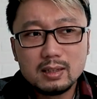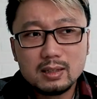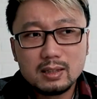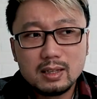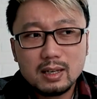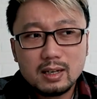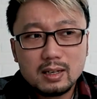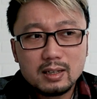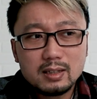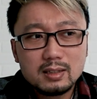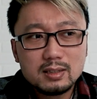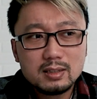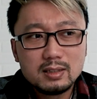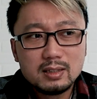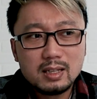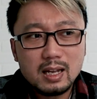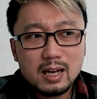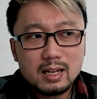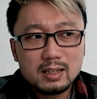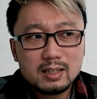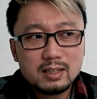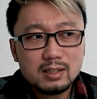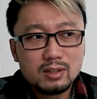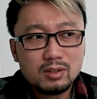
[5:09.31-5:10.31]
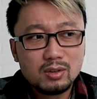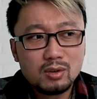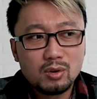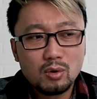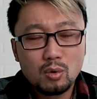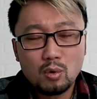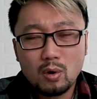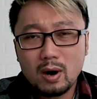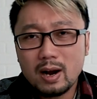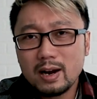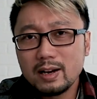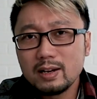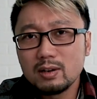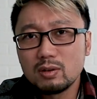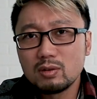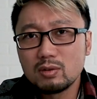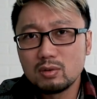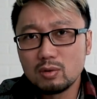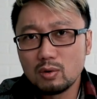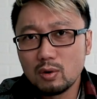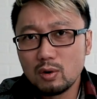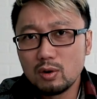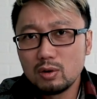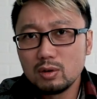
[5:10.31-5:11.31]
There is nothing right
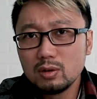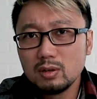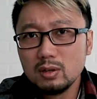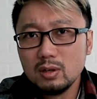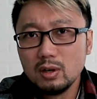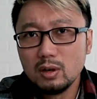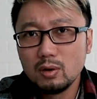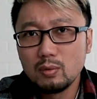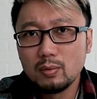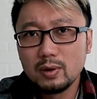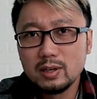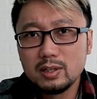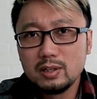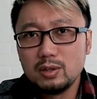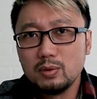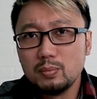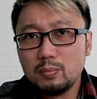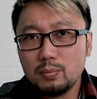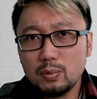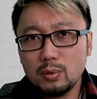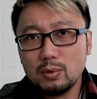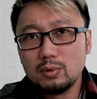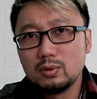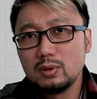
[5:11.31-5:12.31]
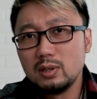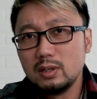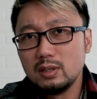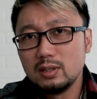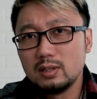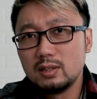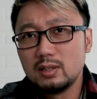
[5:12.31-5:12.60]
or wrong when you put